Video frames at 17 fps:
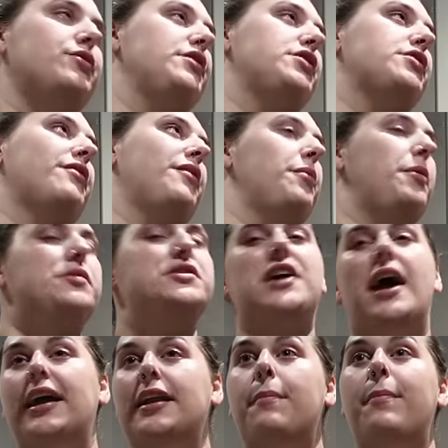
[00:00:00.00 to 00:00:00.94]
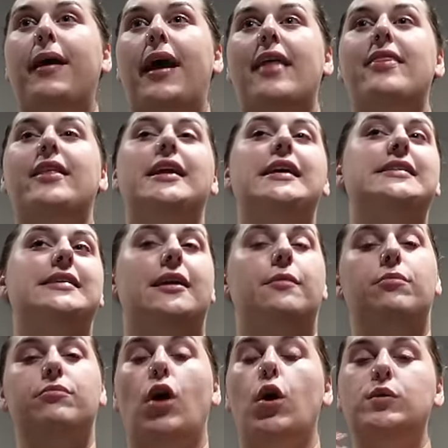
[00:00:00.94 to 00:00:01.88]
with each other and we were chatting a bit, and then he said,
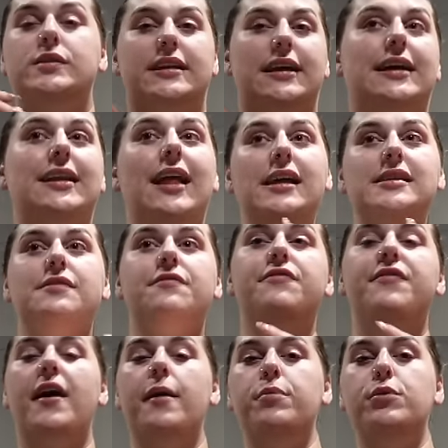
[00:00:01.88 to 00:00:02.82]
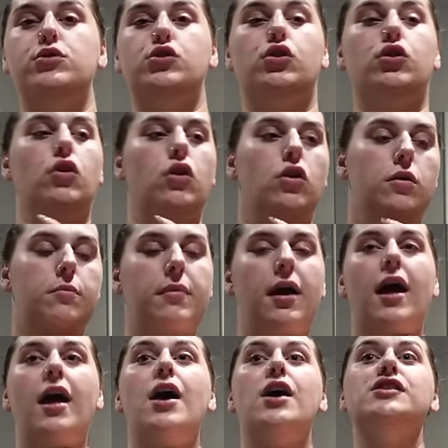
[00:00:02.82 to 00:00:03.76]
I'm hosting a class in Feb, you should come.